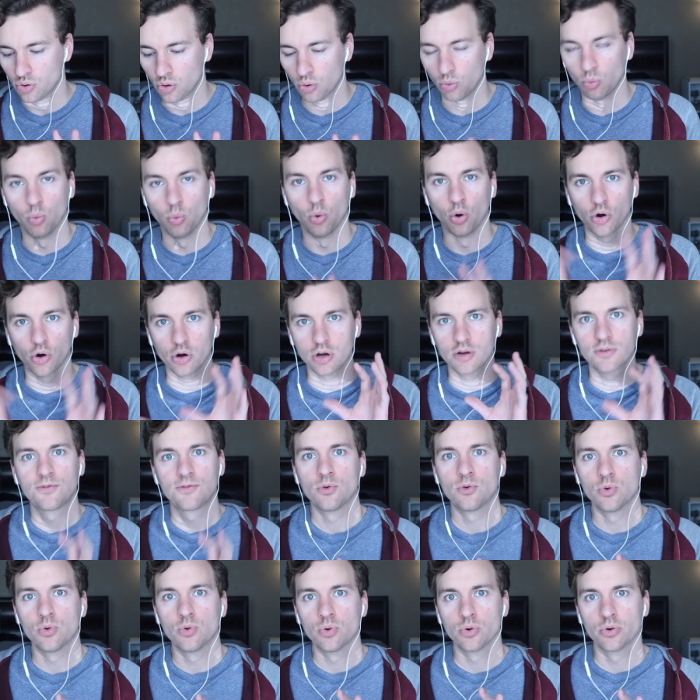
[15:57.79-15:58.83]
work
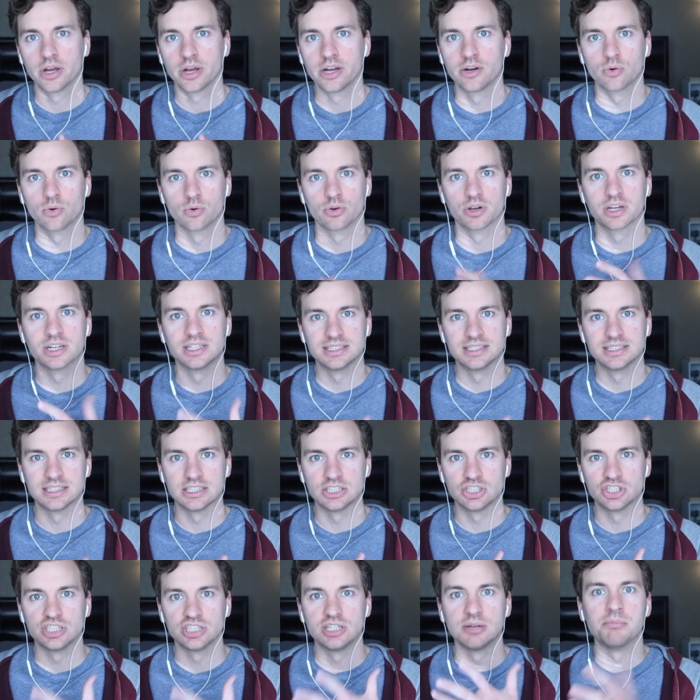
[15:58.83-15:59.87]
for an
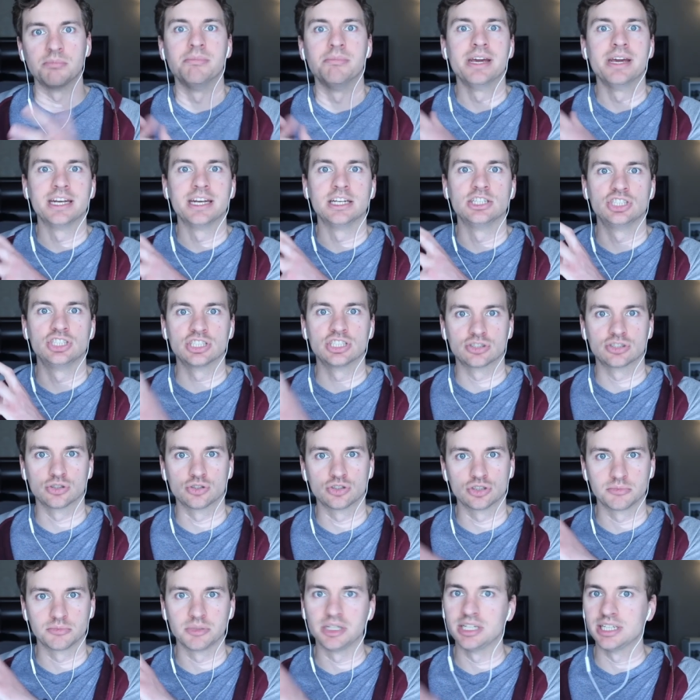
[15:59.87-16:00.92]
organization managing social media